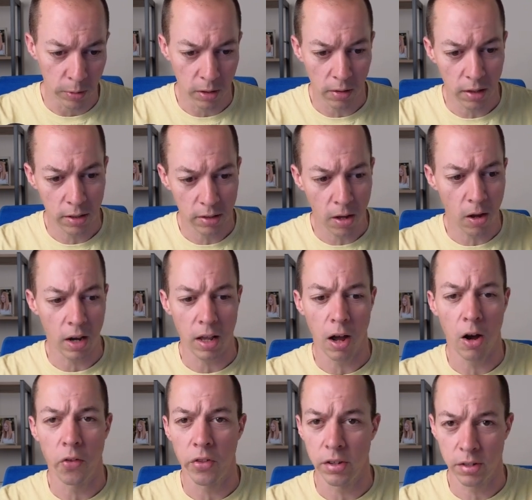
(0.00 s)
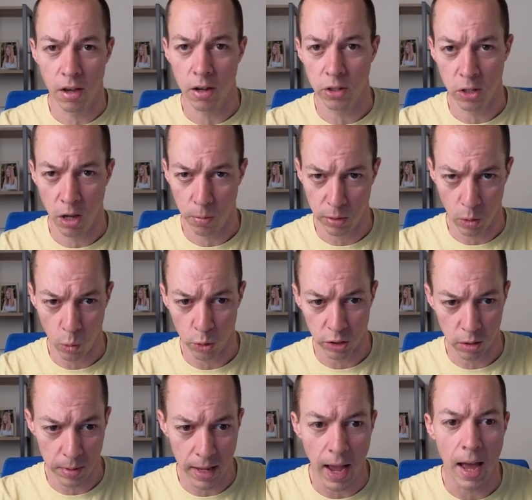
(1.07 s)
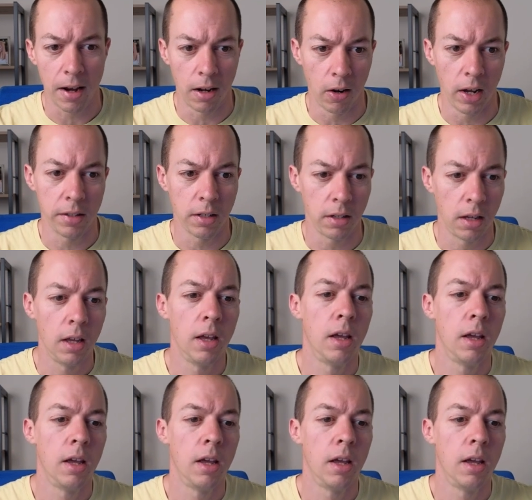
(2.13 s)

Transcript: So these certainly aren't the search terms you want to be analyzing.